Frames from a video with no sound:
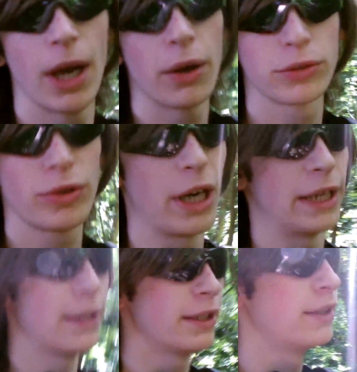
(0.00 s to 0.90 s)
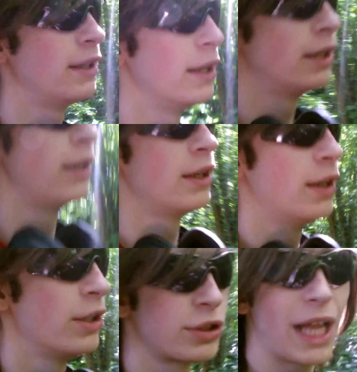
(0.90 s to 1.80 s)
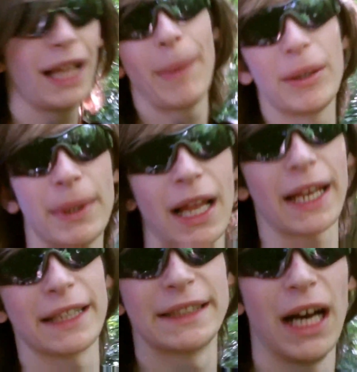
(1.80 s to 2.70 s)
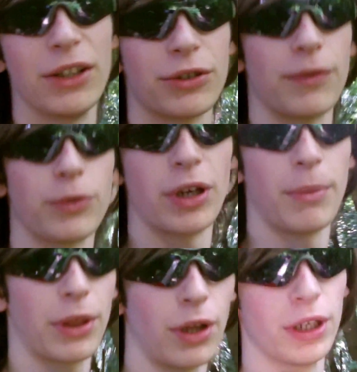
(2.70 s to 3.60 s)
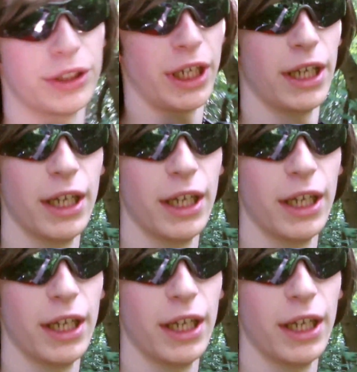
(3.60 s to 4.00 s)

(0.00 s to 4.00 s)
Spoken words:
I was right. So that makes me like Cassandra from Greek mythology.